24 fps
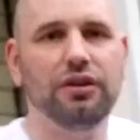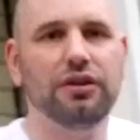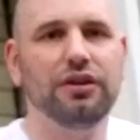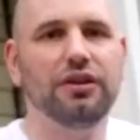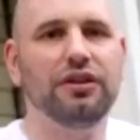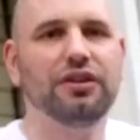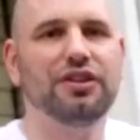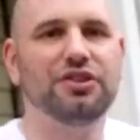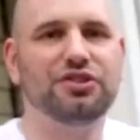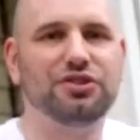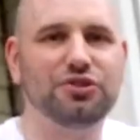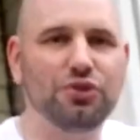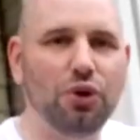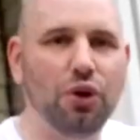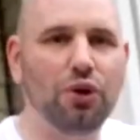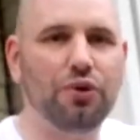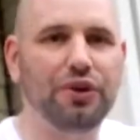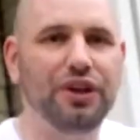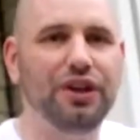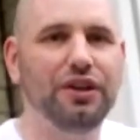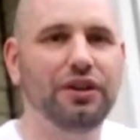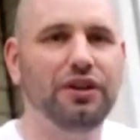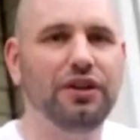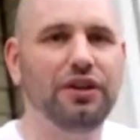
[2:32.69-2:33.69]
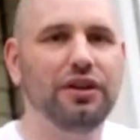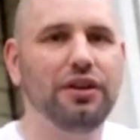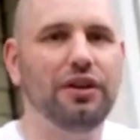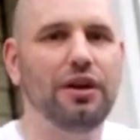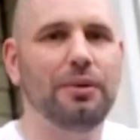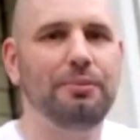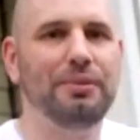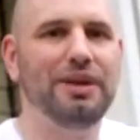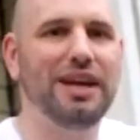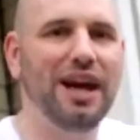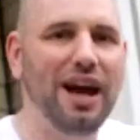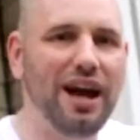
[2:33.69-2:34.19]
the story
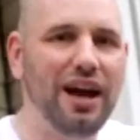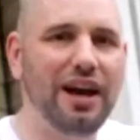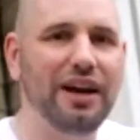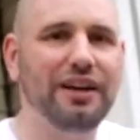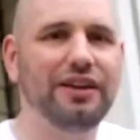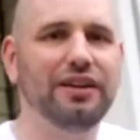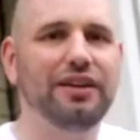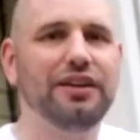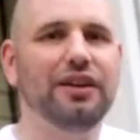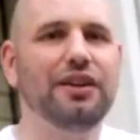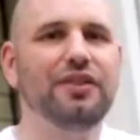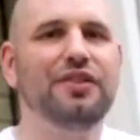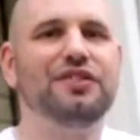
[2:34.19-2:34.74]
behind the